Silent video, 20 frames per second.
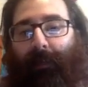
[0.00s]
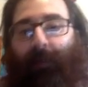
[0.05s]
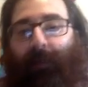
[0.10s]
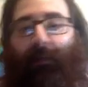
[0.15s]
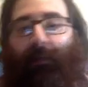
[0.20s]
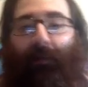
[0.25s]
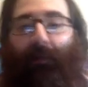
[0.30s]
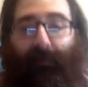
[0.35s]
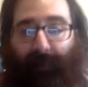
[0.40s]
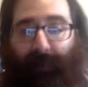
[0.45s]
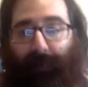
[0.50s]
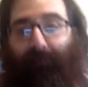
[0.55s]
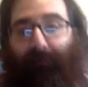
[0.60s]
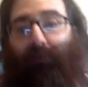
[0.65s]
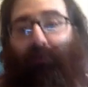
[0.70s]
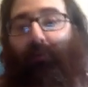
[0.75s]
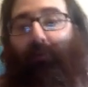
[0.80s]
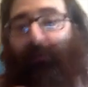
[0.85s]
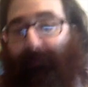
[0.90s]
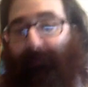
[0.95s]

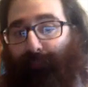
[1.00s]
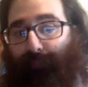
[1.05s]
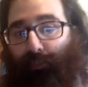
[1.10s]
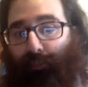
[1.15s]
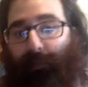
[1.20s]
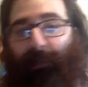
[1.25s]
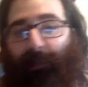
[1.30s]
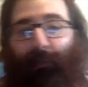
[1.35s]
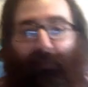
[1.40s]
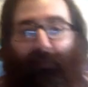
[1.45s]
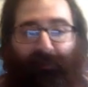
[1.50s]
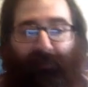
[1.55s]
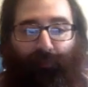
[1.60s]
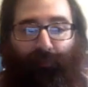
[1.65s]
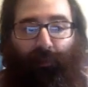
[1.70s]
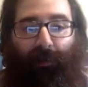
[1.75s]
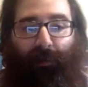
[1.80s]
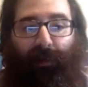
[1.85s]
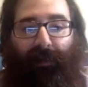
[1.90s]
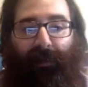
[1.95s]
attached to a spring with
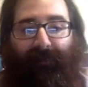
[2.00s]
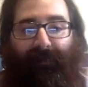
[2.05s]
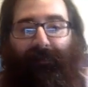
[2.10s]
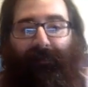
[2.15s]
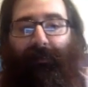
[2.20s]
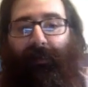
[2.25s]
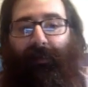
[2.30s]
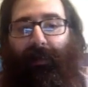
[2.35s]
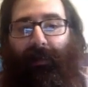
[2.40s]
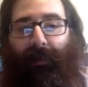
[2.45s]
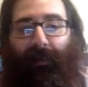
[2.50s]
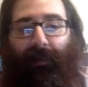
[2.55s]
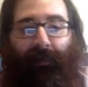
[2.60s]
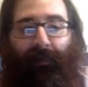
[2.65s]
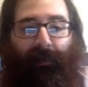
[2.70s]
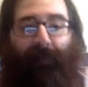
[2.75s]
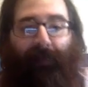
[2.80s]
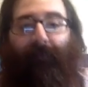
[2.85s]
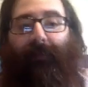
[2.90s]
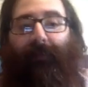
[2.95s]
spring constant k
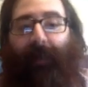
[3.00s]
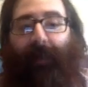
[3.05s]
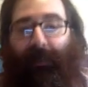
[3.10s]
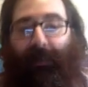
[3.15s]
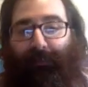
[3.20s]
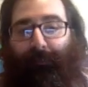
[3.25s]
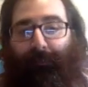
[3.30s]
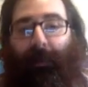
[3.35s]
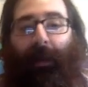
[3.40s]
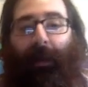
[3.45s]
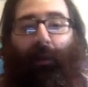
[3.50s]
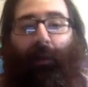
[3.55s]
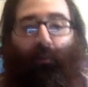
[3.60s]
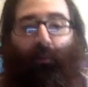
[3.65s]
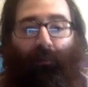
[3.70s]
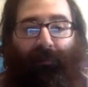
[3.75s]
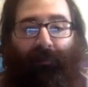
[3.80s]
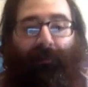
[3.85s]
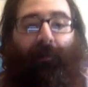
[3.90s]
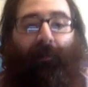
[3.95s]
and a dash pot
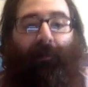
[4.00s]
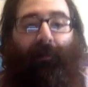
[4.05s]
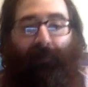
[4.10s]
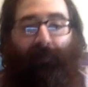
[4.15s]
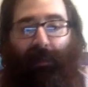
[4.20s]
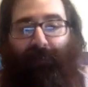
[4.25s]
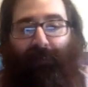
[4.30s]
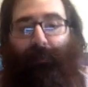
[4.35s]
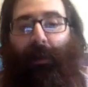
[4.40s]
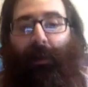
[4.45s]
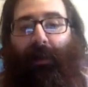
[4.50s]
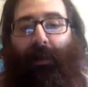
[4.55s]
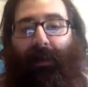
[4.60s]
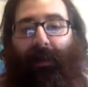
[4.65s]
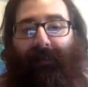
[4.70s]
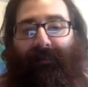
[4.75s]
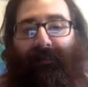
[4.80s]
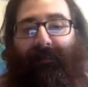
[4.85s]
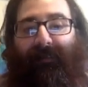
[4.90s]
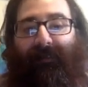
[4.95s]
with dash pot
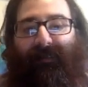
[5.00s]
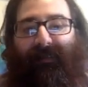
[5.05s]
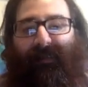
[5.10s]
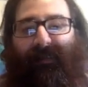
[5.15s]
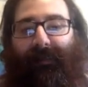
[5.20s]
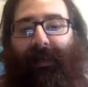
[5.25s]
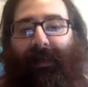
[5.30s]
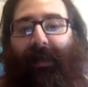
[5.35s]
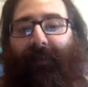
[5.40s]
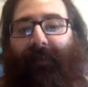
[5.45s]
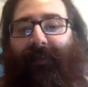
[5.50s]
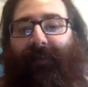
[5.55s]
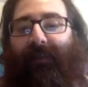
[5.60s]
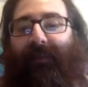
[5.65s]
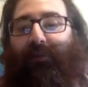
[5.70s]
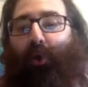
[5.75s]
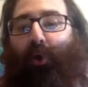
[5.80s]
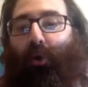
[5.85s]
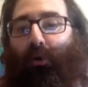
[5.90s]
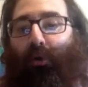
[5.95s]
constant c that
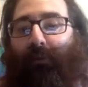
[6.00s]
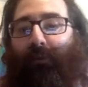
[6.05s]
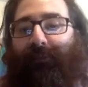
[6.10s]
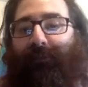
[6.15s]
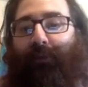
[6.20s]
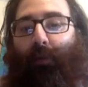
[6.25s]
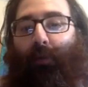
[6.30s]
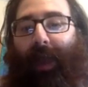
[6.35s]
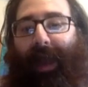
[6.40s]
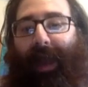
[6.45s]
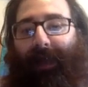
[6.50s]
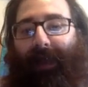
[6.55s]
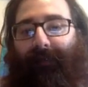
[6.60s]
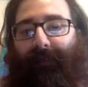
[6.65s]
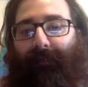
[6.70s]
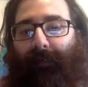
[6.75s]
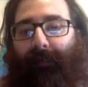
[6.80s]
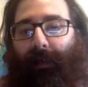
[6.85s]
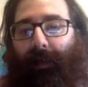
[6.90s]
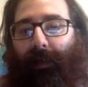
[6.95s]
is also
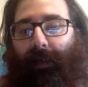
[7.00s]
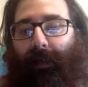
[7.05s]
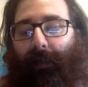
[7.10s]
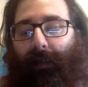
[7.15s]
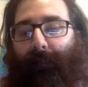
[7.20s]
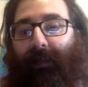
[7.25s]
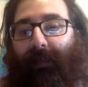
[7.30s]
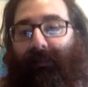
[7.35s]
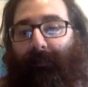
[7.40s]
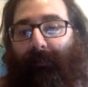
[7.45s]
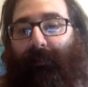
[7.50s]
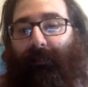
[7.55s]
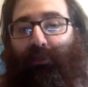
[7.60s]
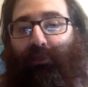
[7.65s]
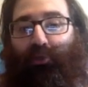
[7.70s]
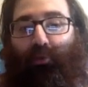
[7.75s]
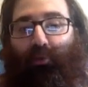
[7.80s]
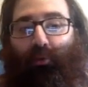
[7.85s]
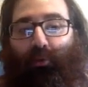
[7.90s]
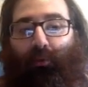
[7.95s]
acted on by some
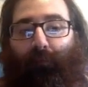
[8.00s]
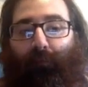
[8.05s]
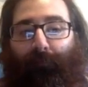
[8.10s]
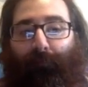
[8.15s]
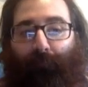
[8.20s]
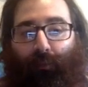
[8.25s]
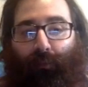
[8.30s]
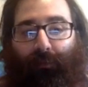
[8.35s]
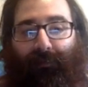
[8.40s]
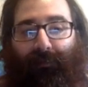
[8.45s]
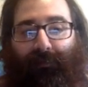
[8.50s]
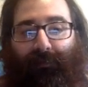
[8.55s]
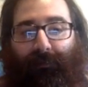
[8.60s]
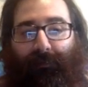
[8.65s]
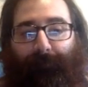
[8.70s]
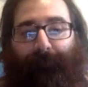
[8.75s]
external force.